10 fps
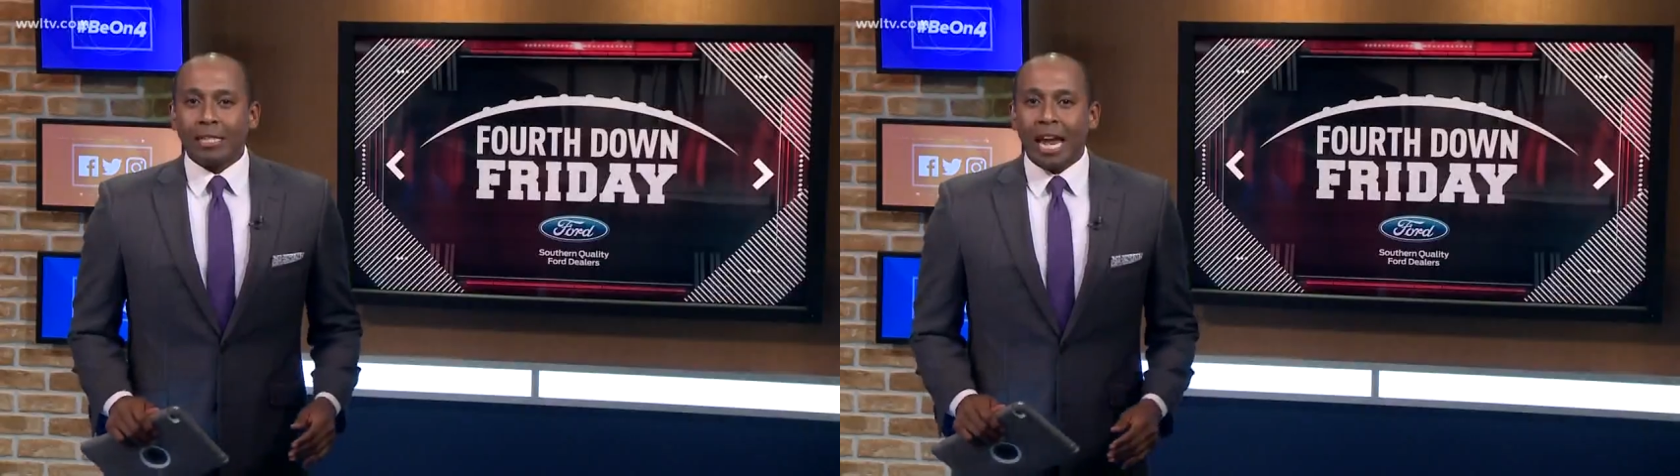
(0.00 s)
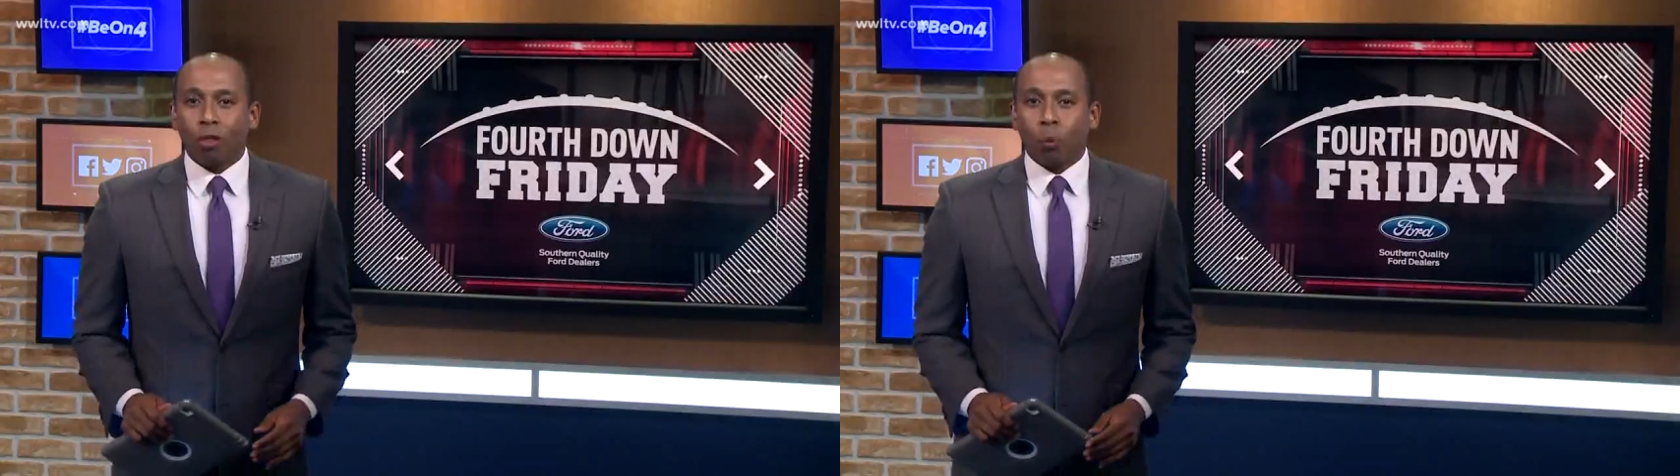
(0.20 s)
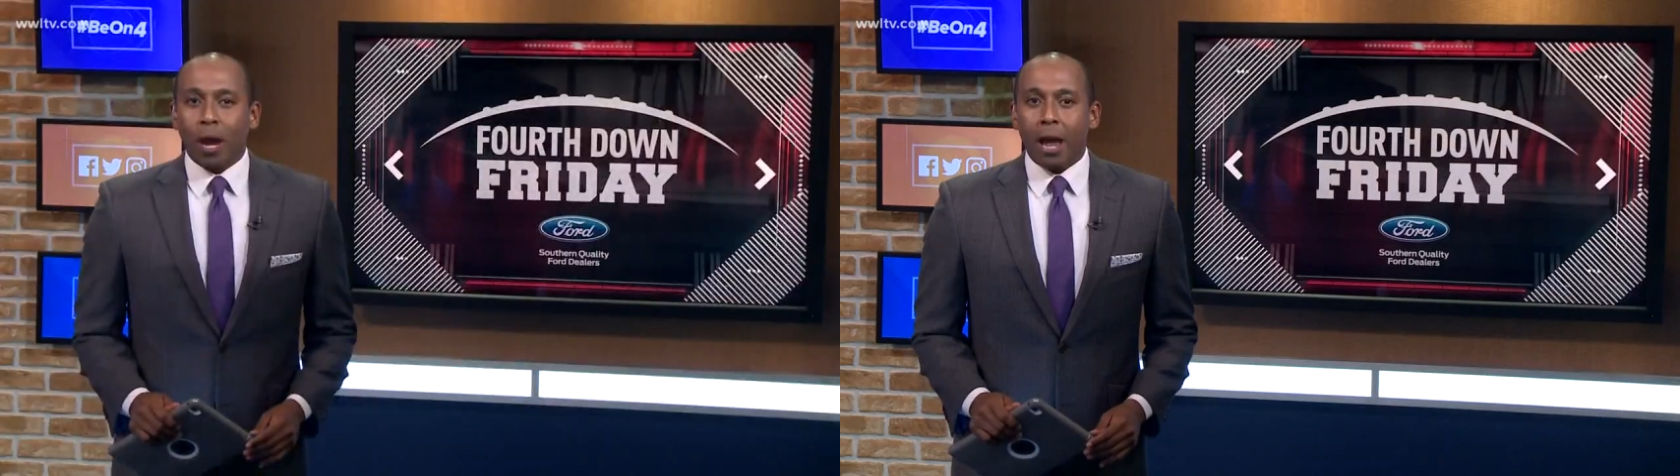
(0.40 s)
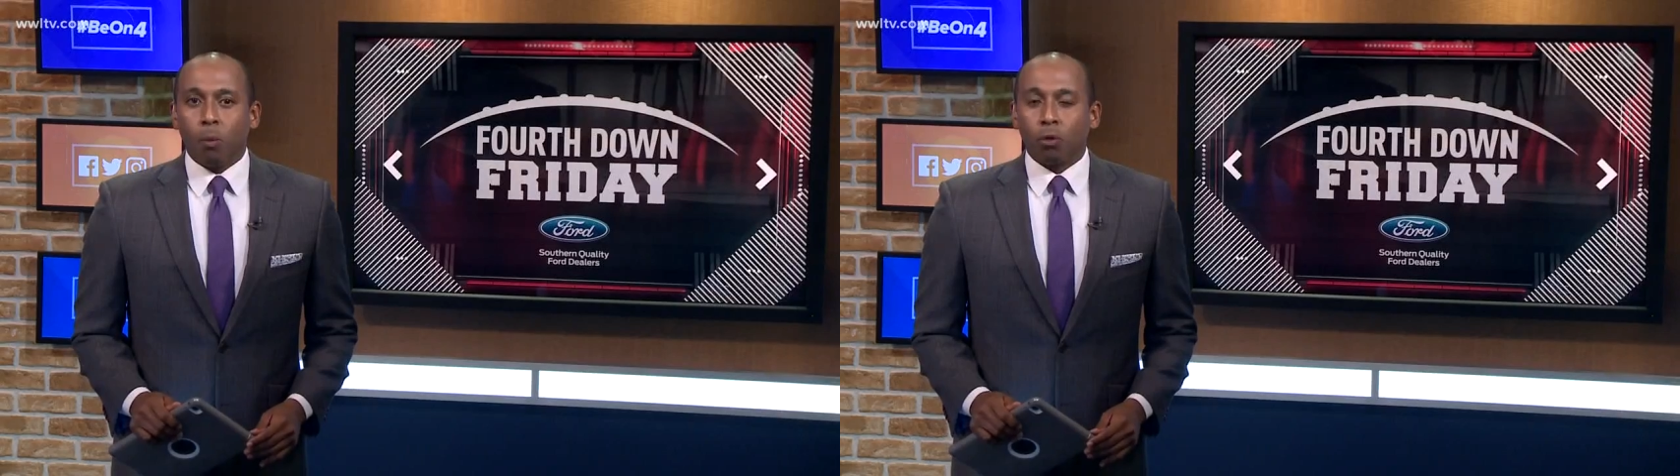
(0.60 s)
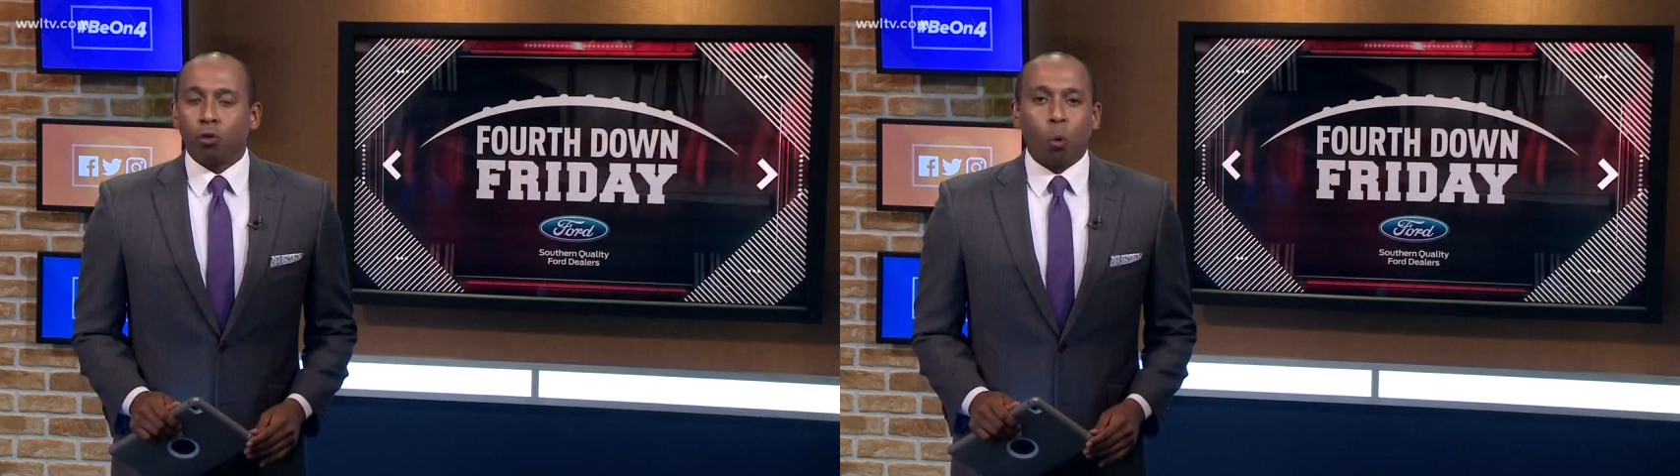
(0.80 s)
10-3A
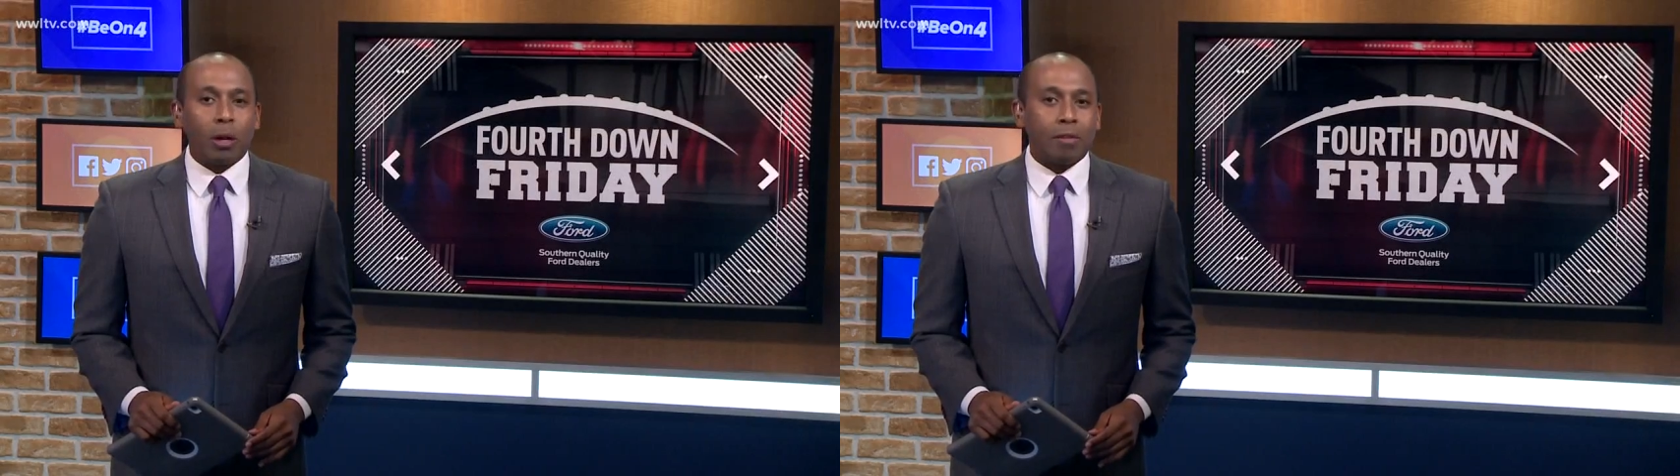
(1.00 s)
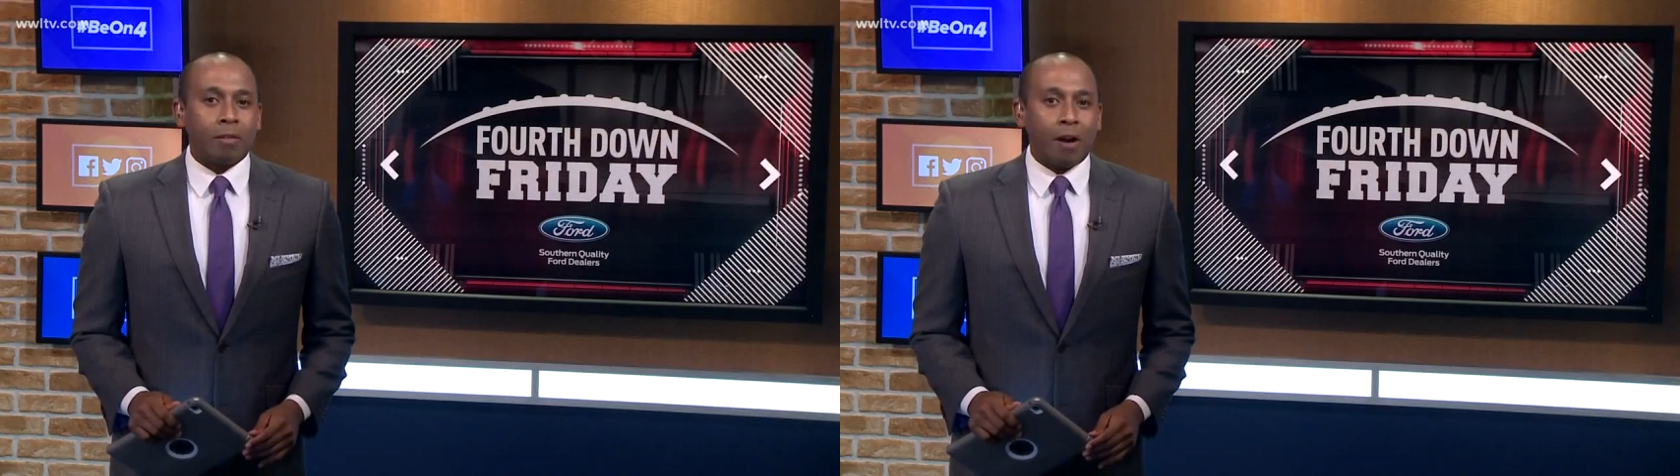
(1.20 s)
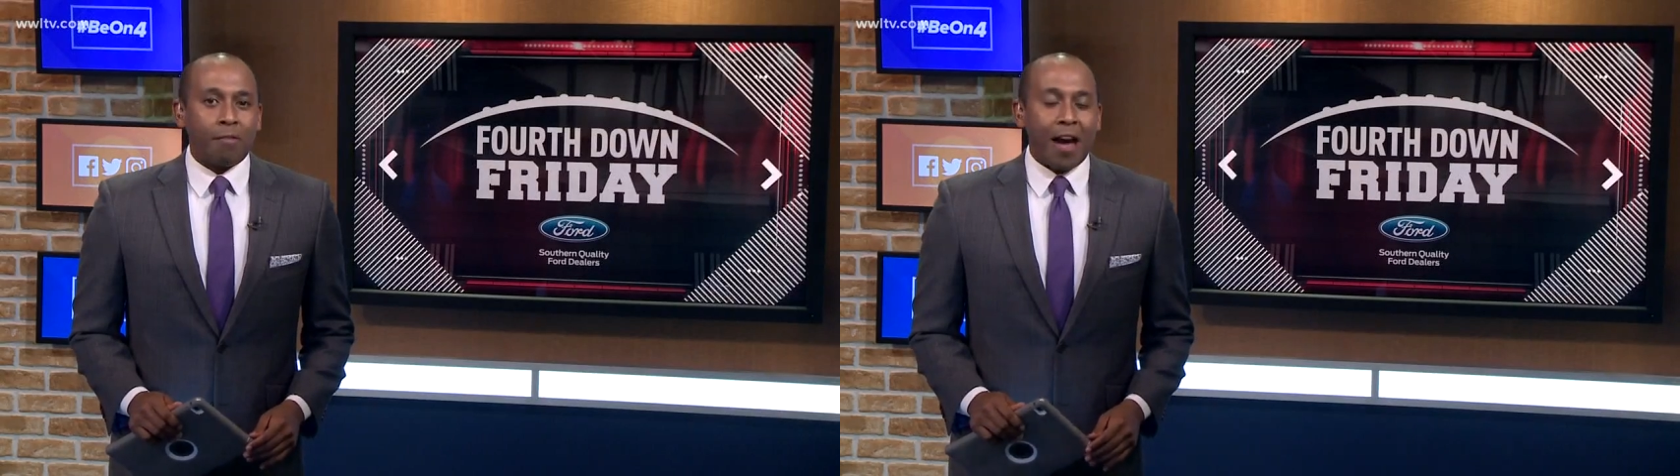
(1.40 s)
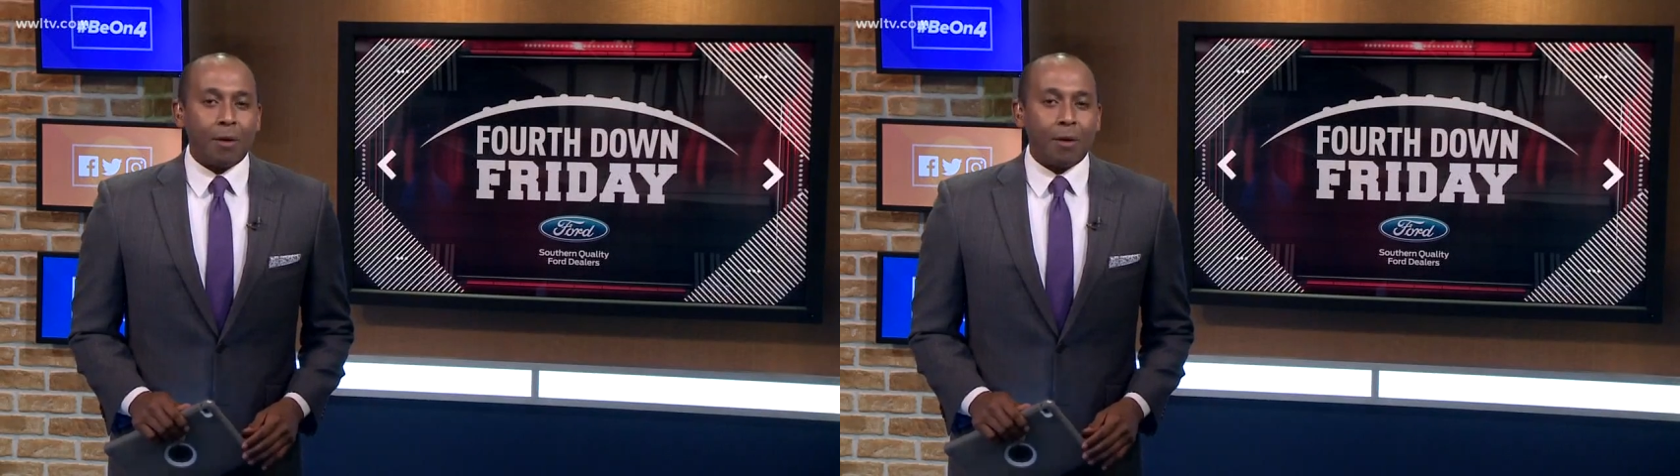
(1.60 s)
will sort itself